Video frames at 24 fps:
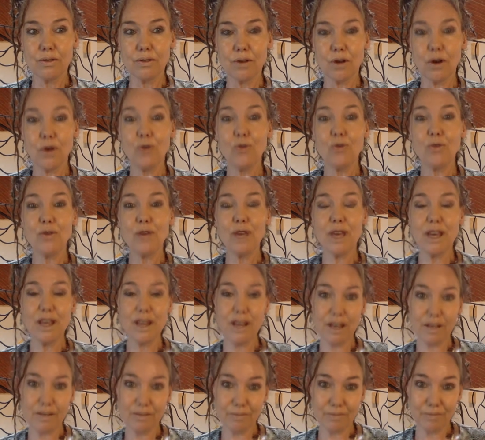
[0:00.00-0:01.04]

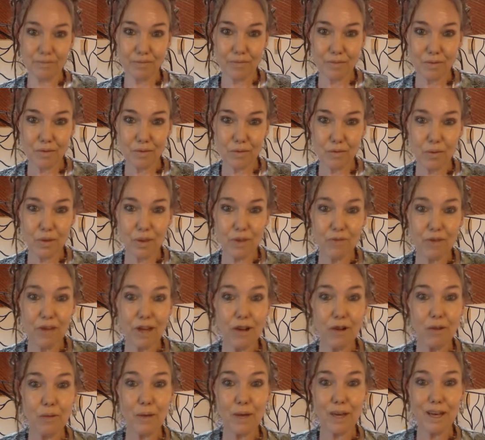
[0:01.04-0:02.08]
co-creating with
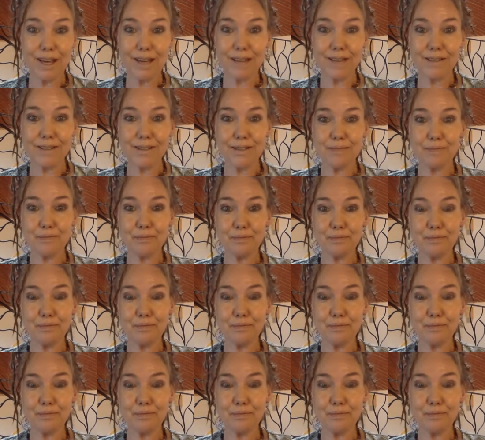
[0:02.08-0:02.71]
fellow beings